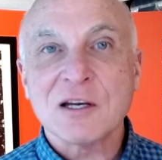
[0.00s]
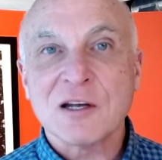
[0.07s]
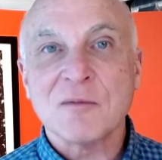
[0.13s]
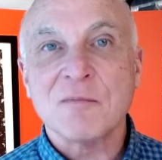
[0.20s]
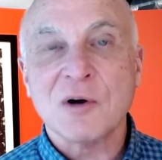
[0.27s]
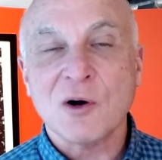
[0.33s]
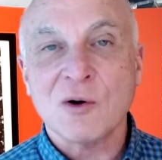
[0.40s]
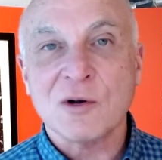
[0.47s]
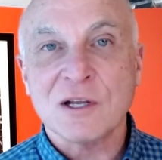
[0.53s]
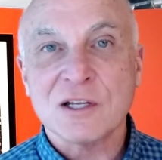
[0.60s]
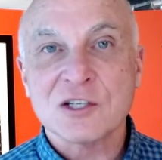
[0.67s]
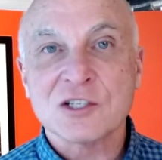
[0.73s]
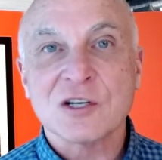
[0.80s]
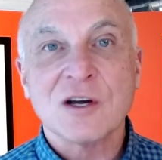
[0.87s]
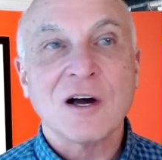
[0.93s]

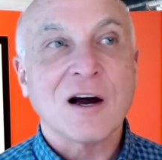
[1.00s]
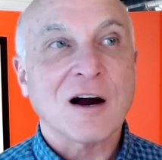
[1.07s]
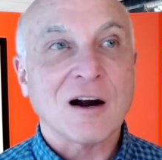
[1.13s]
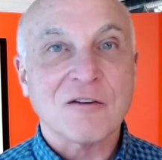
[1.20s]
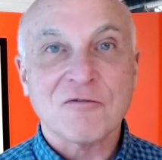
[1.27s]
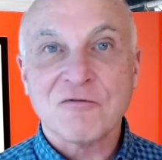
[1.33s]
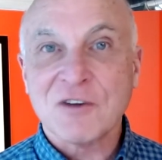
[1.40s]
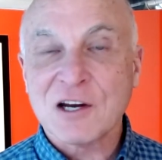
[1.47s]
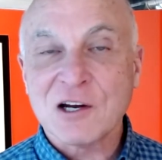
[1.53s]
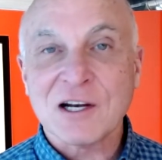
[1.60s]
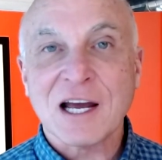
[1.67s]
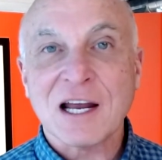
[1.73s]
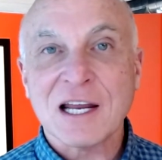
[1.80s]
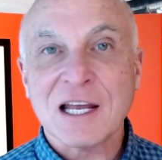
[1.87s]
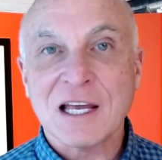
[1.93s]
components are figured
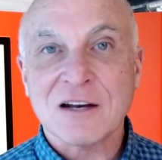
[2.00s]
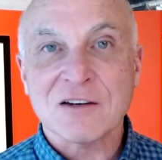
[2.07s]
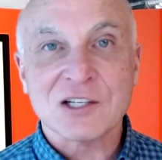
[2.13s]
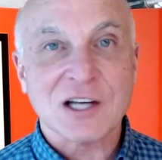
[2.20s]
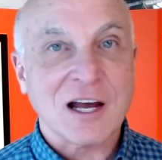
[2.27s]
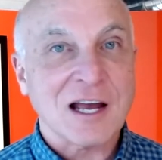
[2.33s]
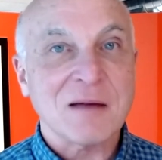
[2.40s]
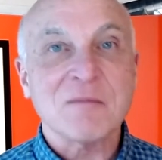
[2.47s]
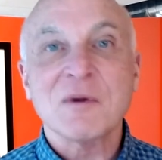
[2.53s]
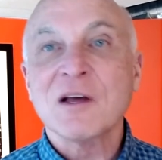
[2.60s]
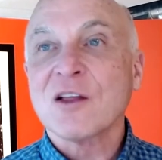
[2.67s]
out ahead of time,